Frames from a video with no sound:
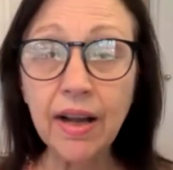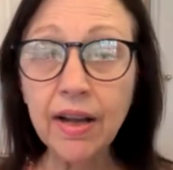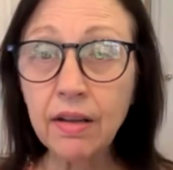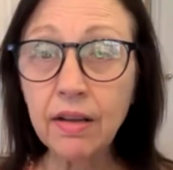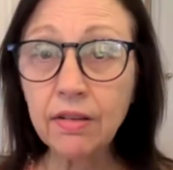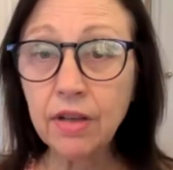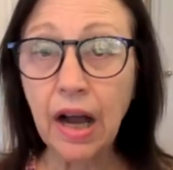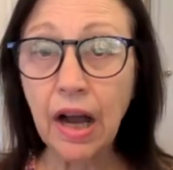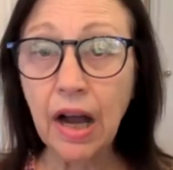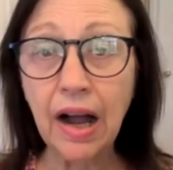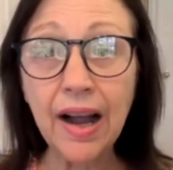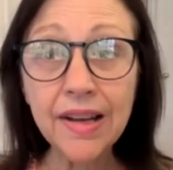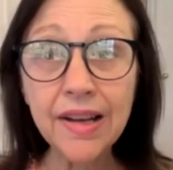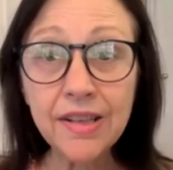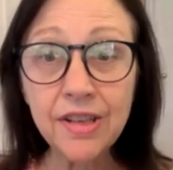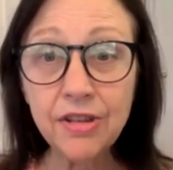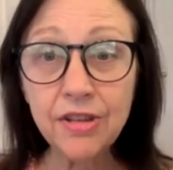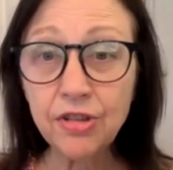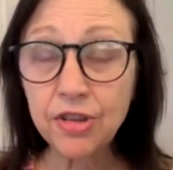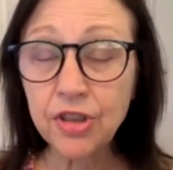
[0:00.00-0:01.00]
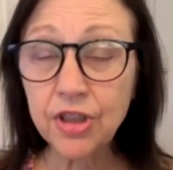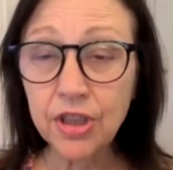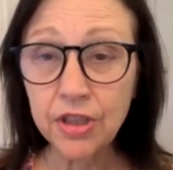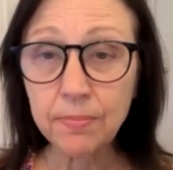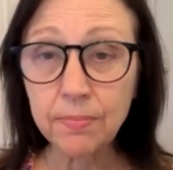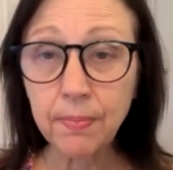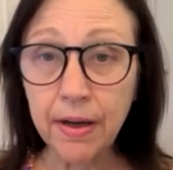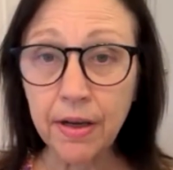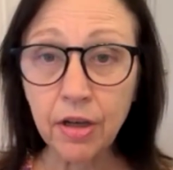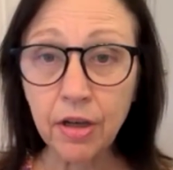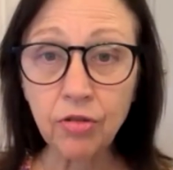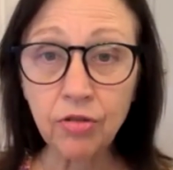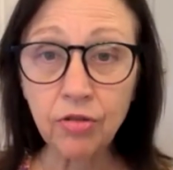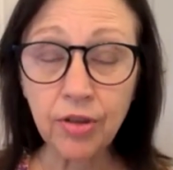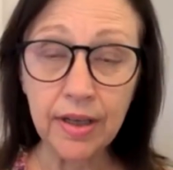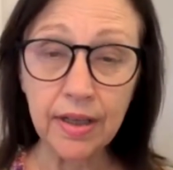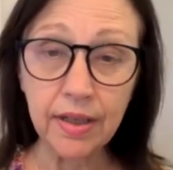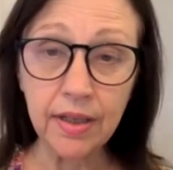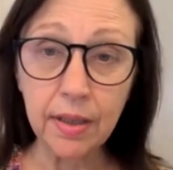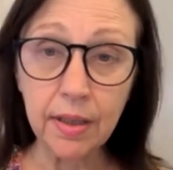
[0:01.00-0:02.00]
I use just
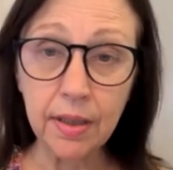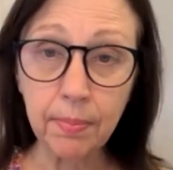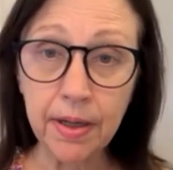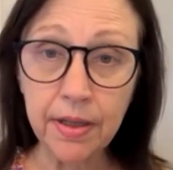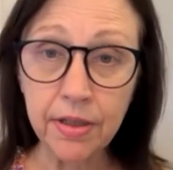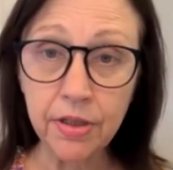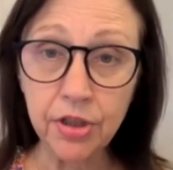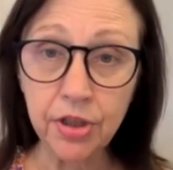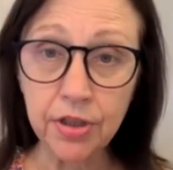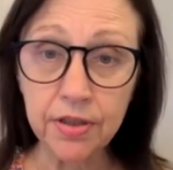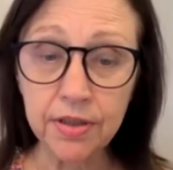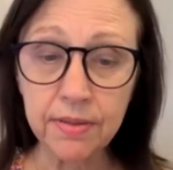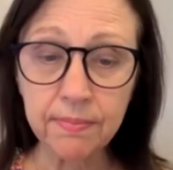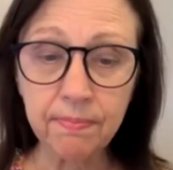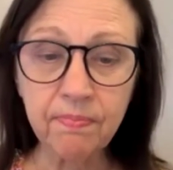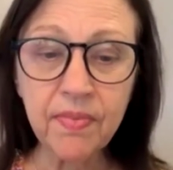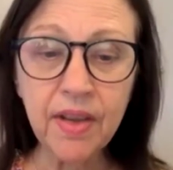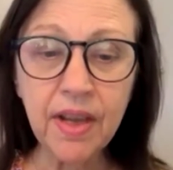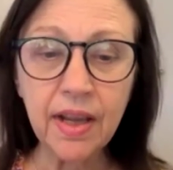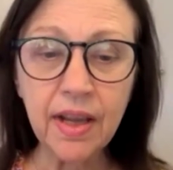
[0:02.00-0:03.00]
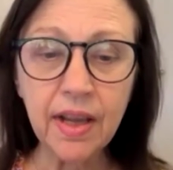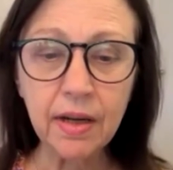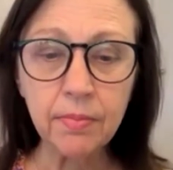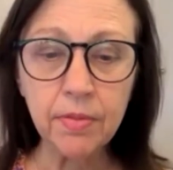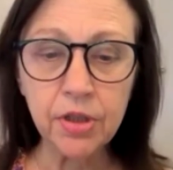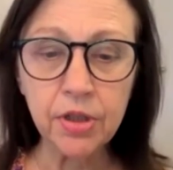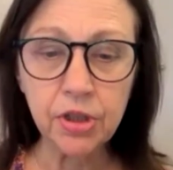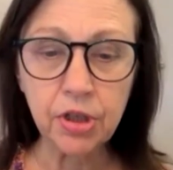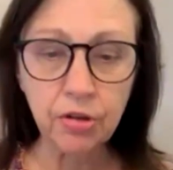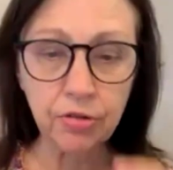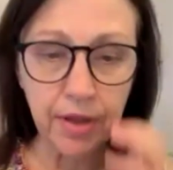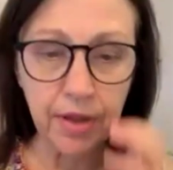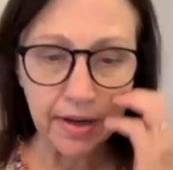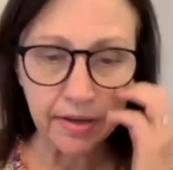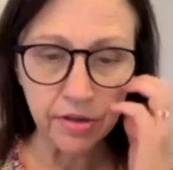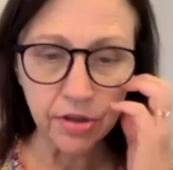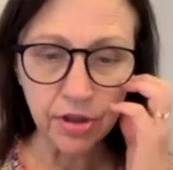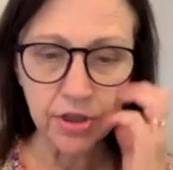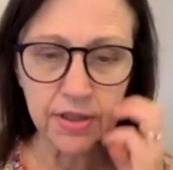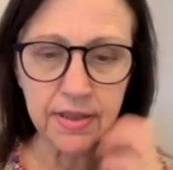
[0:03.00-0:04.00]
my own landing pages. And I'm going to
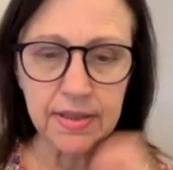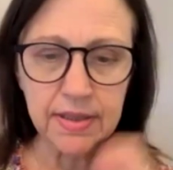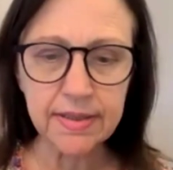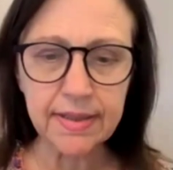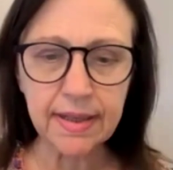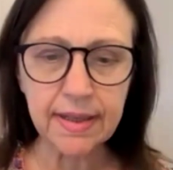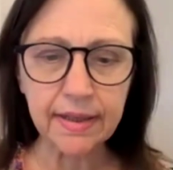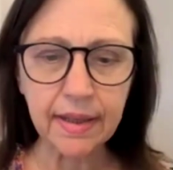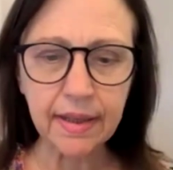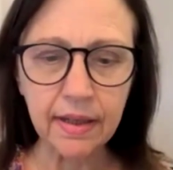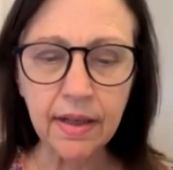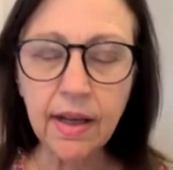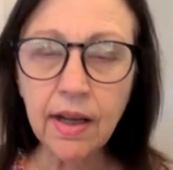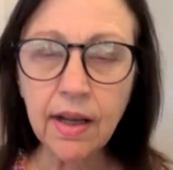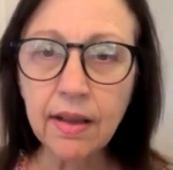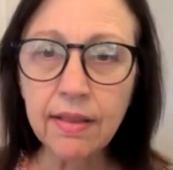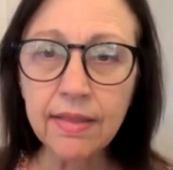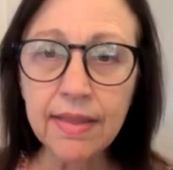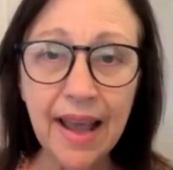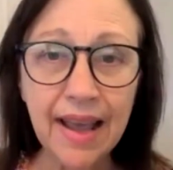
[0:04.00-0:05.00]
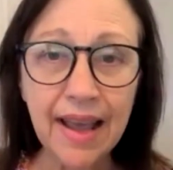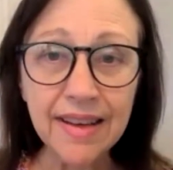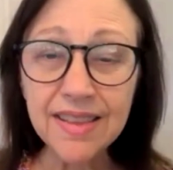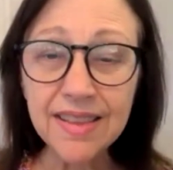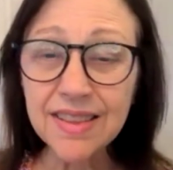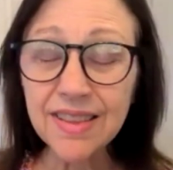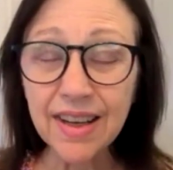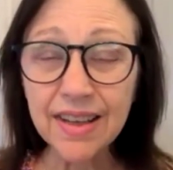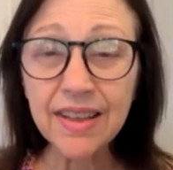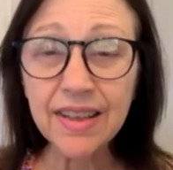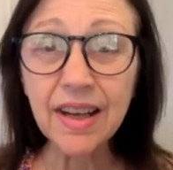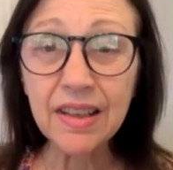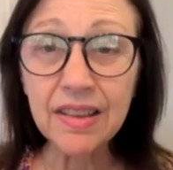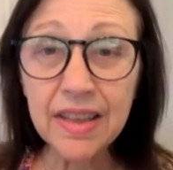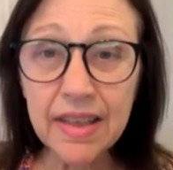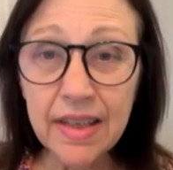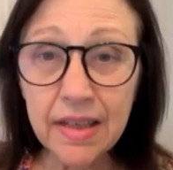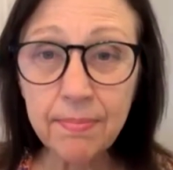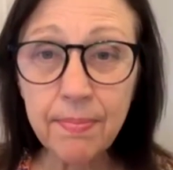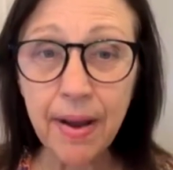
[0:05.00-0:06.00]
show that in just a second. That is
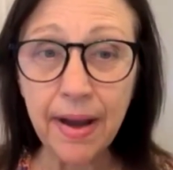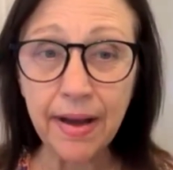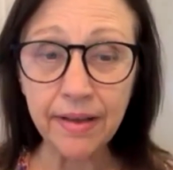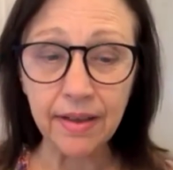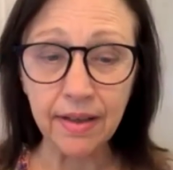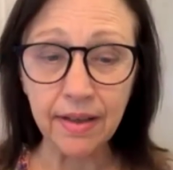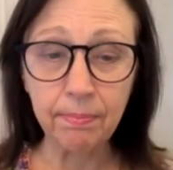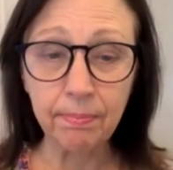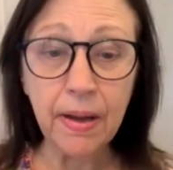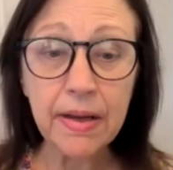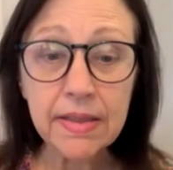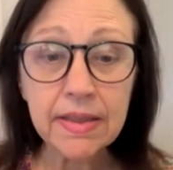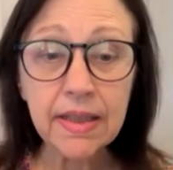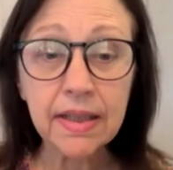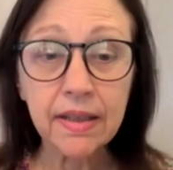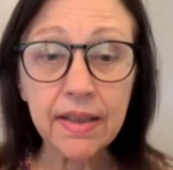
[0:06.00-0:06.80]
like a lead magnet.